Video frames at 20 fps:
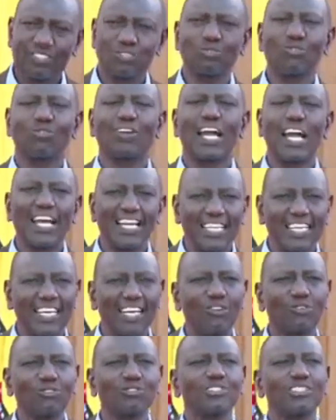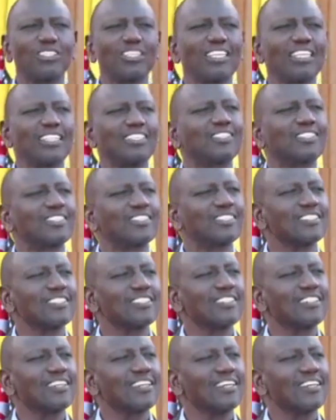to carry out its
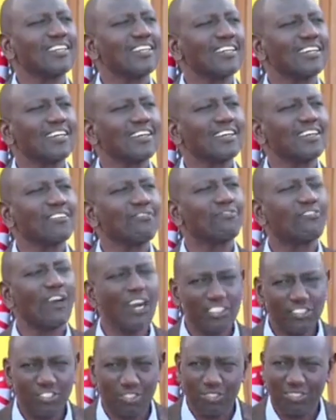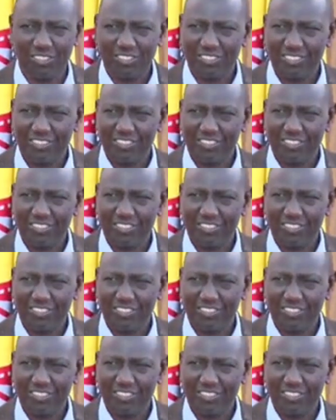function.